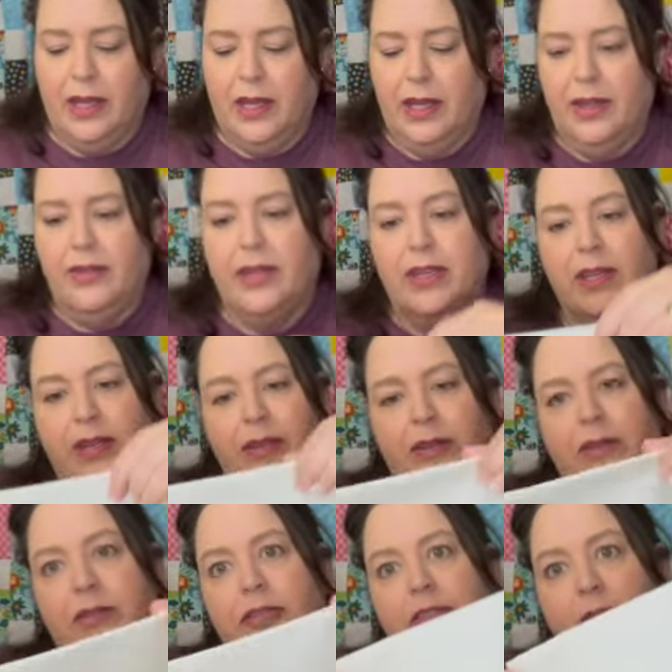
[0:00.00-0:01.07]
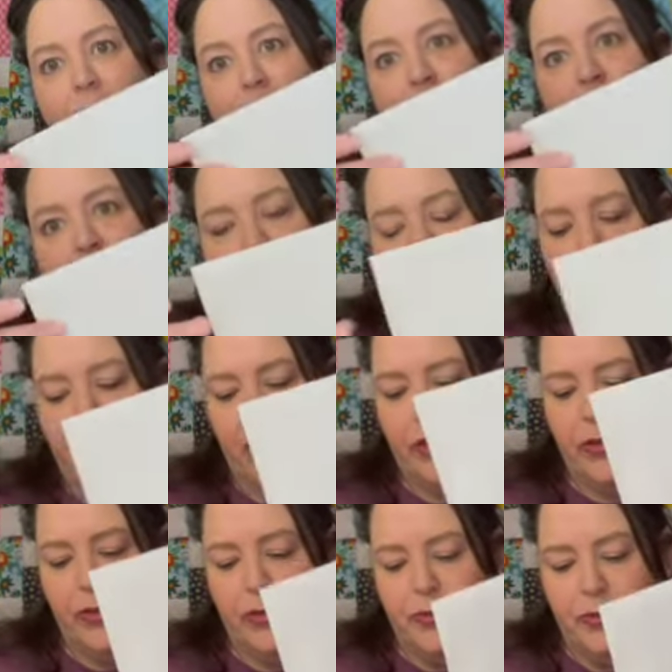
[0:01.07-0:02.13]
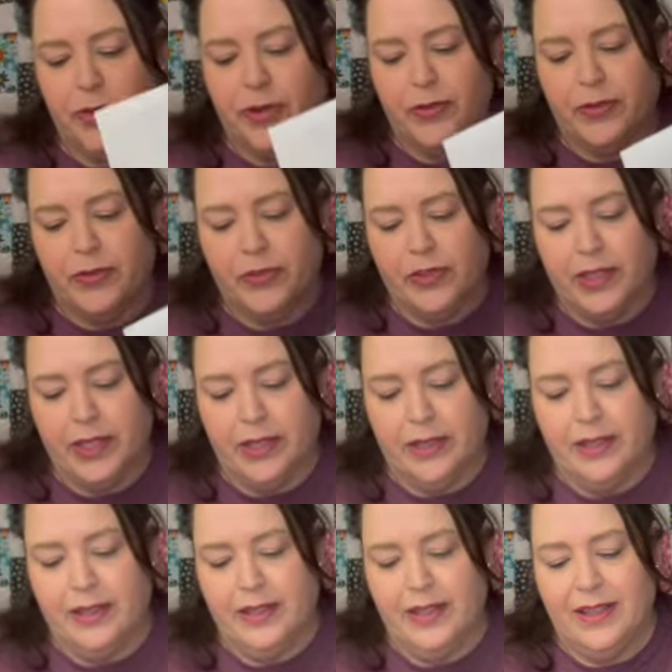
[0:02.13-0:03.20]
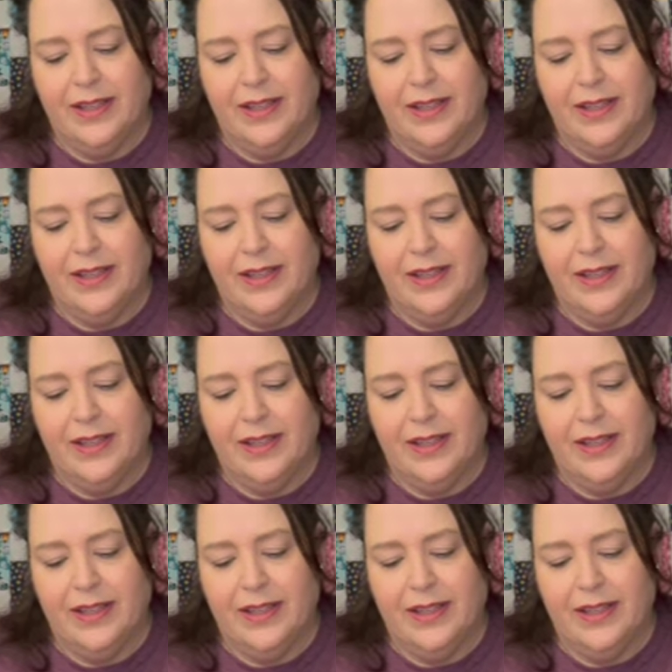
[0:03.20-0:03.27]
And then some, I guess, for the skin.